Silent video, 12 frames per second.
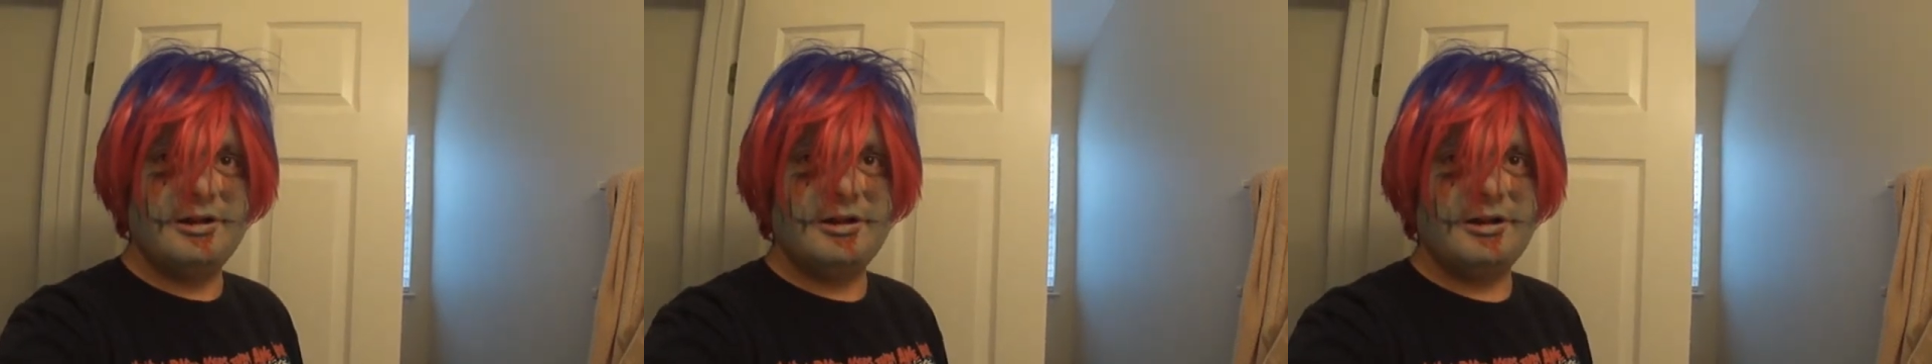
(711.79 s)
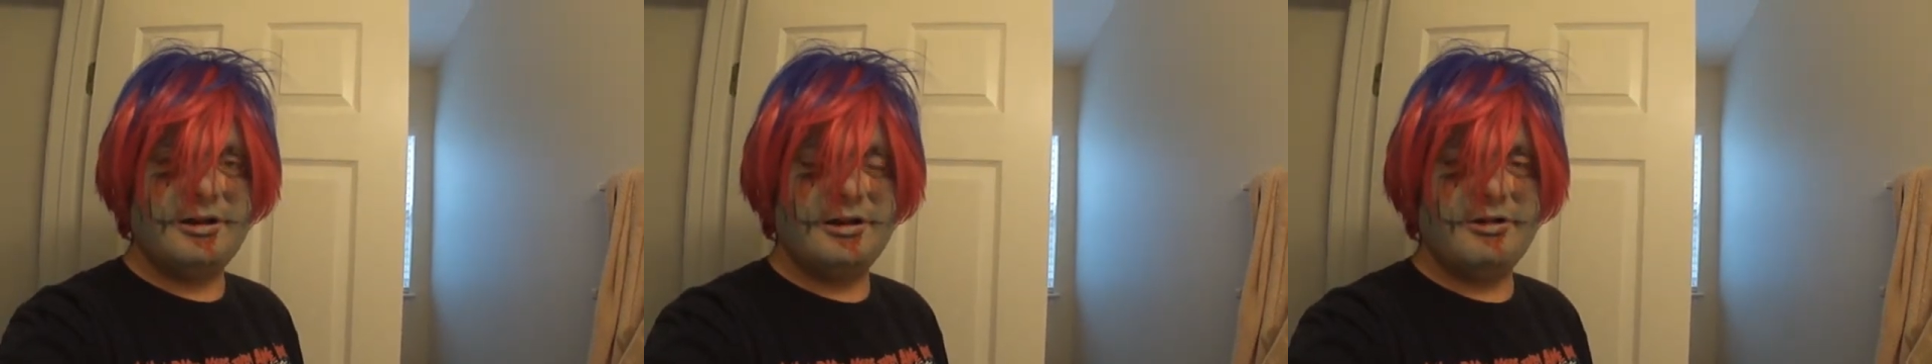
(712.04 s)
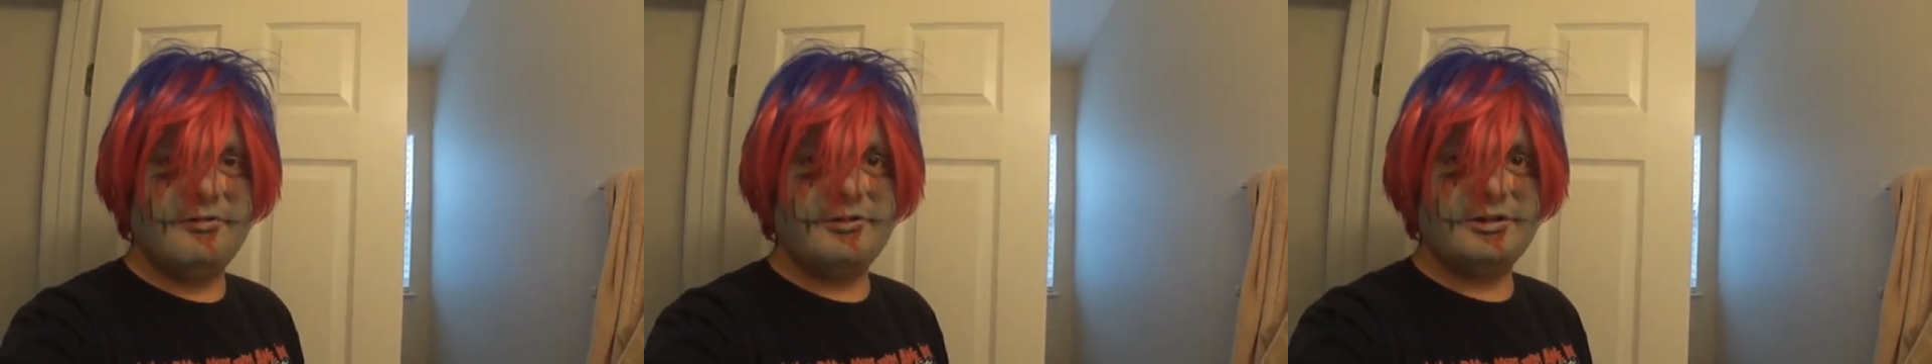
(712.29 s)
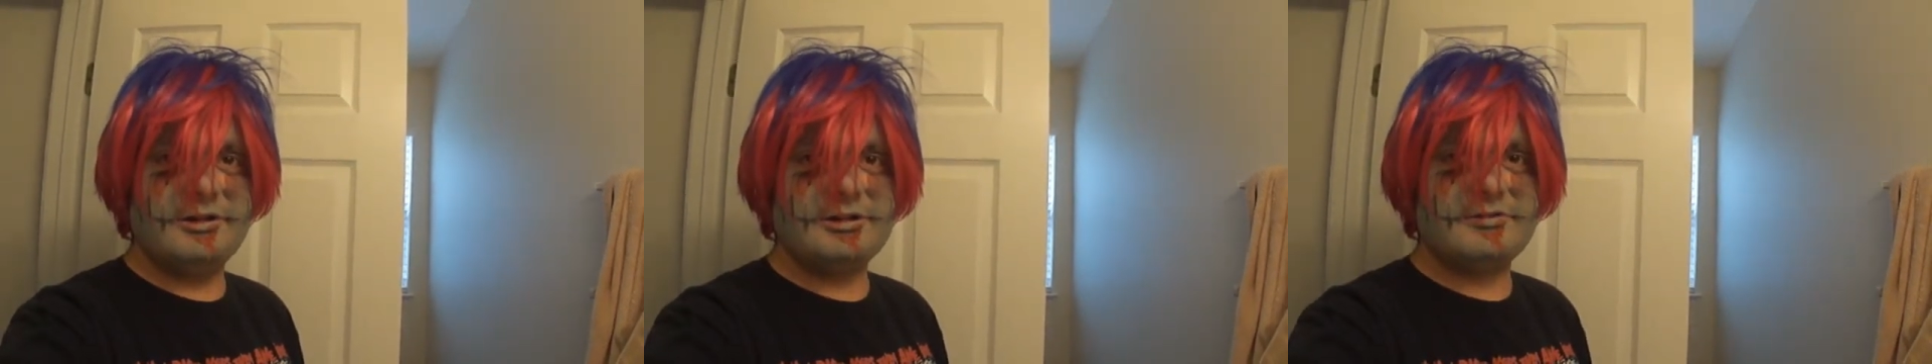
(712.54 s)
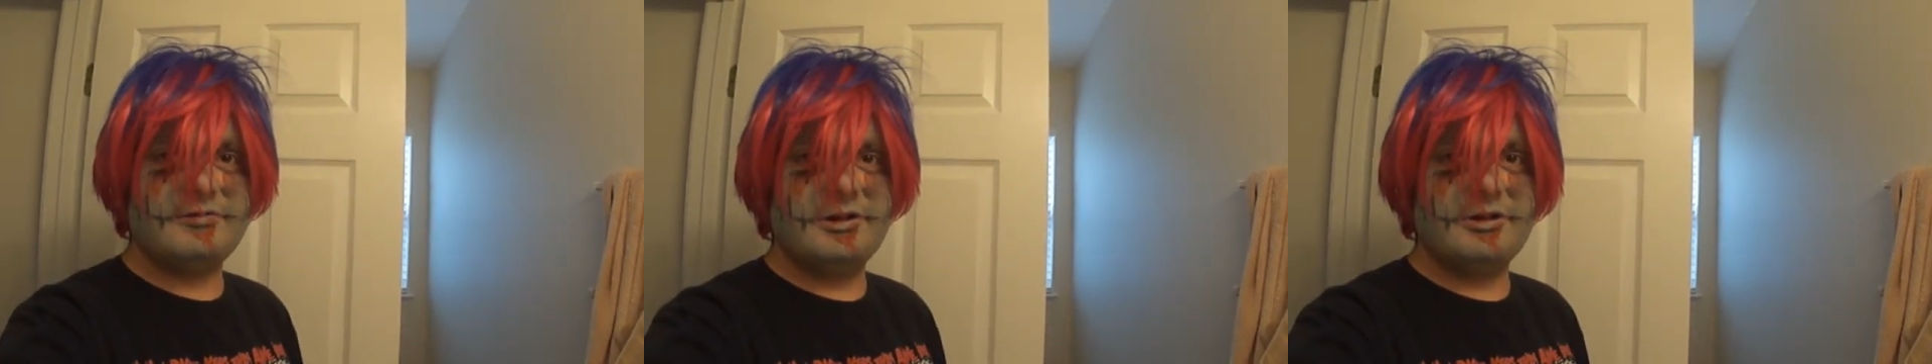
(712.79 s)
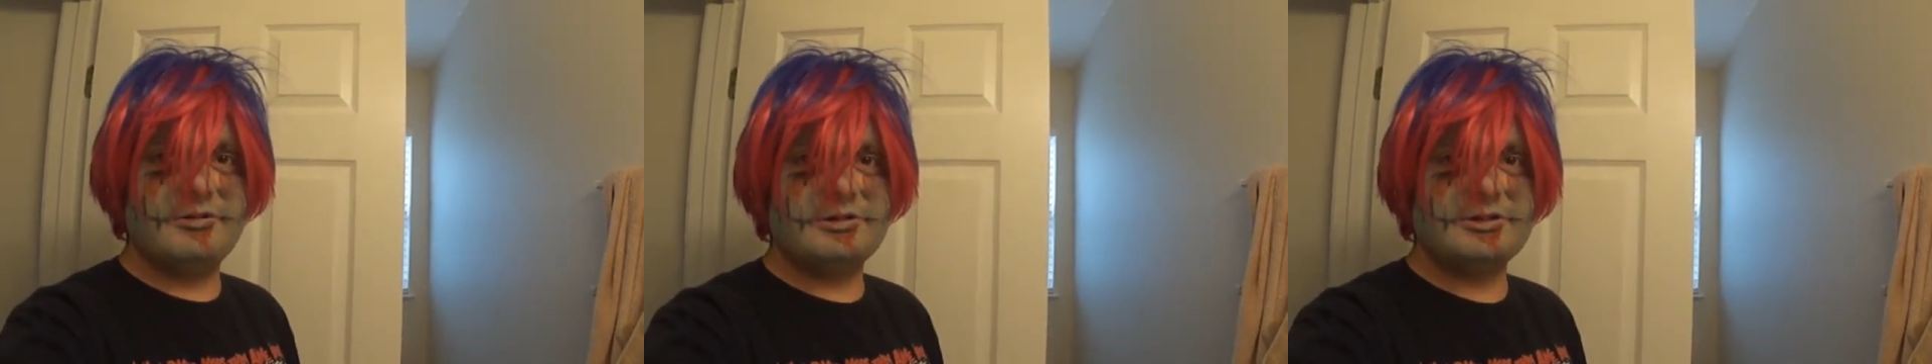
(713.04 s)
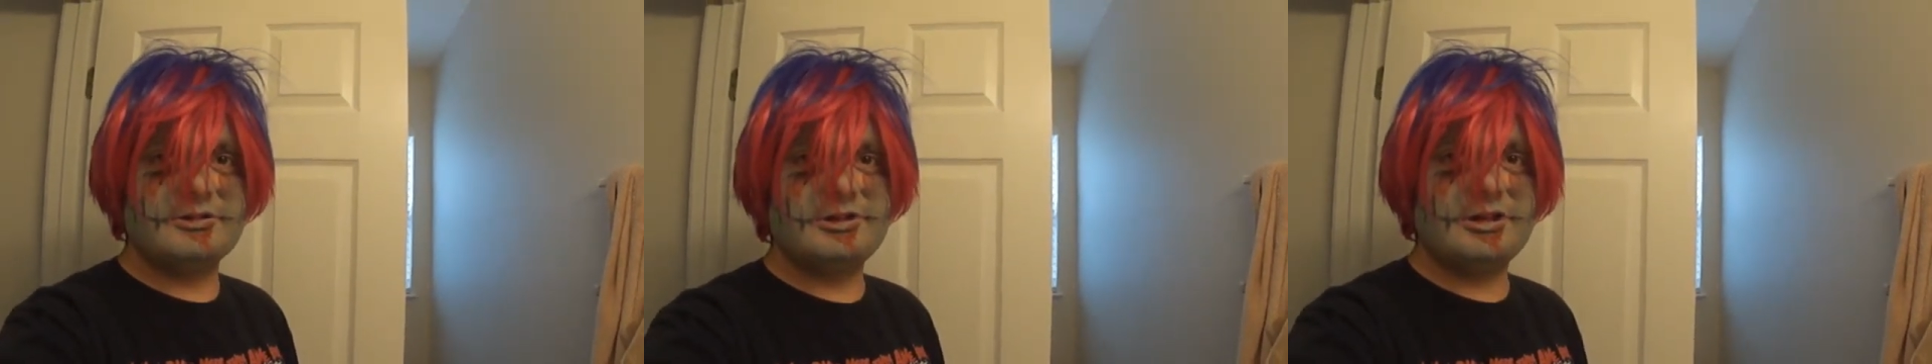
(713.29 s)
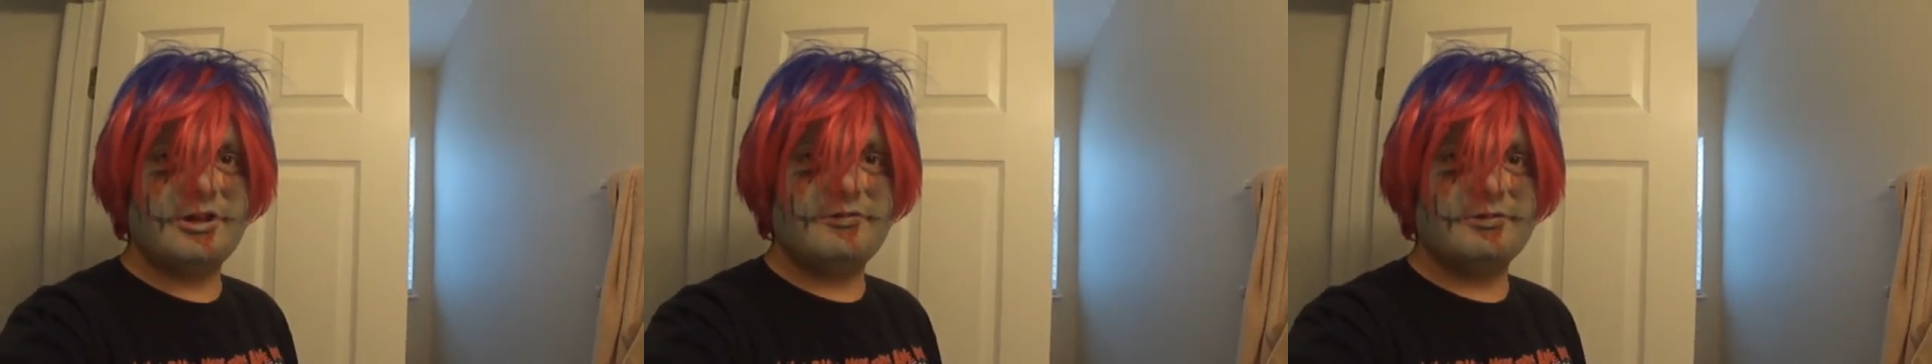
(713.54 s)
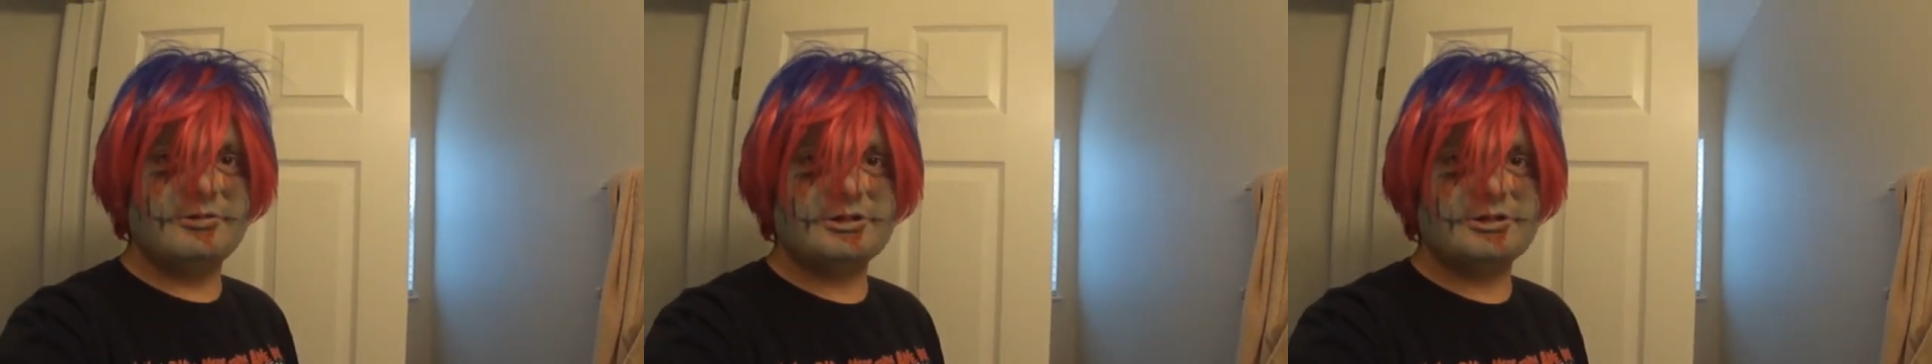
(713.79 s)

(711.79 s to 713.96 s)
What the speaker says: Hopefully this video was insightful